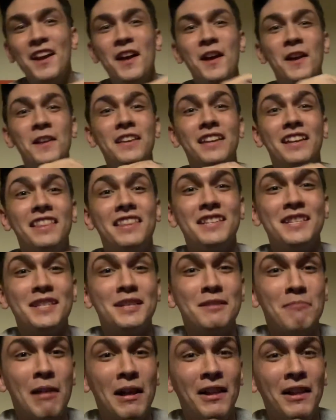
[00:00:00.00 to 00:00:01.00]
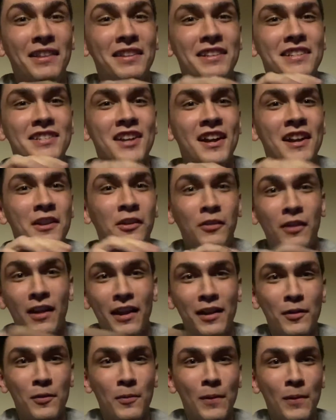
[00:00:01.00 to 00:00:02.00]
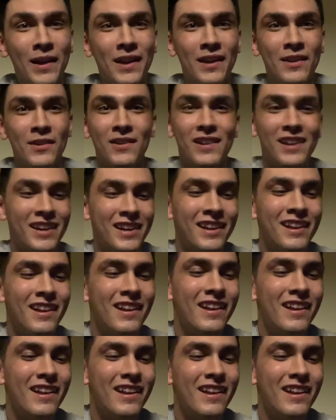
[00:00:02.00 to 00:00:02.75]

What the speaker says: you get the smell of the Gina right away, okay?